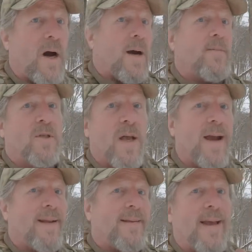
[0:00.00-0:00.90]
I'm
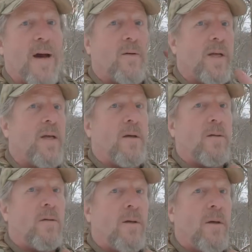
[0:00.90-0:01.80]
sliding
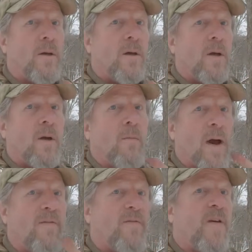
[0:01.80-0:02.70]
downhill,
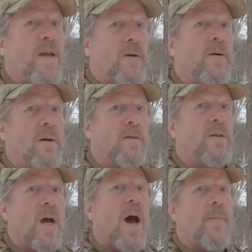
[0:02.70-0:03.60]
my feet are going to
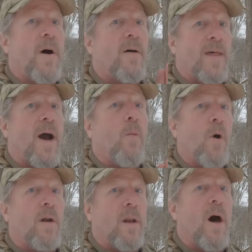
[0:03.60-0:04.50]
stop on that
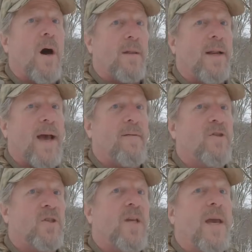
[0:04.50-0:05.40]
one log that I have
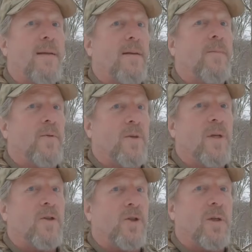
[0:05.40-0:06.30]
staked into
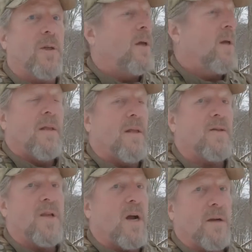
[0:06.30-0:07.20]
position
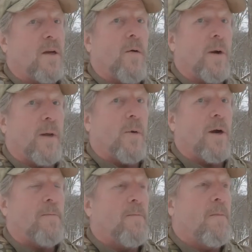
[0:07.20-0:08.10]
That's not going to go
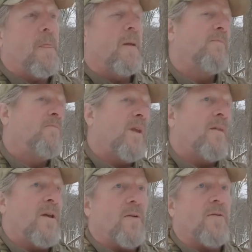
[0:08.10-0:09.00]
anywhere.
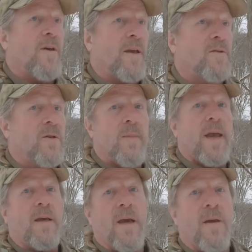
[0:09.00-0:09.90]
The other thing is to
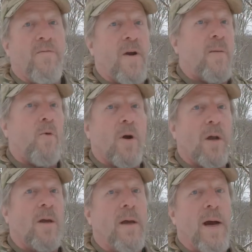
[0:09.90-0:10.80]
make a
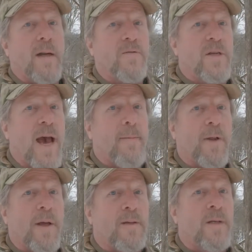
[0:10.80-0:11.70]
framework out of
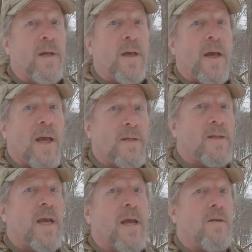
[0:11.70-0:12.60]
saplings and
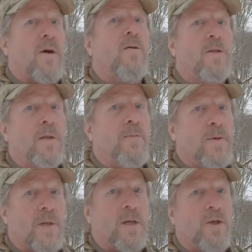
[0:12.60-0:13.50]
stake those into
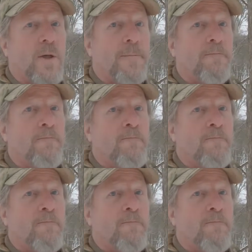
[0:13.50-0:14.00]
position